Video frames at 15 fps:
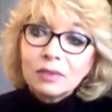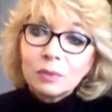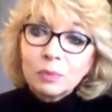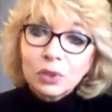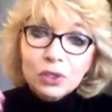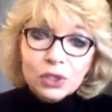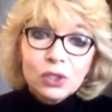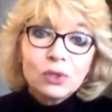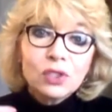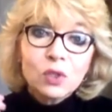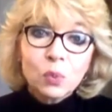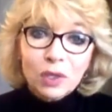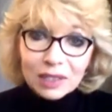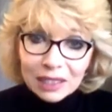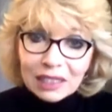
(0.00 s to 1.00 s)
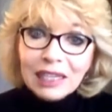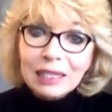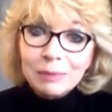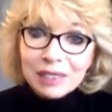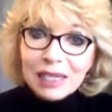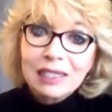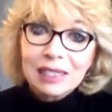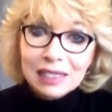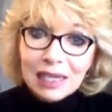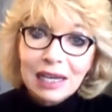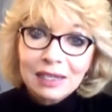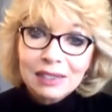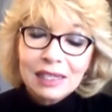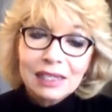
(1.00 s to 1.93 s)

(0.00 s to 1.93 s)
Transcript: produce what the claim says it does.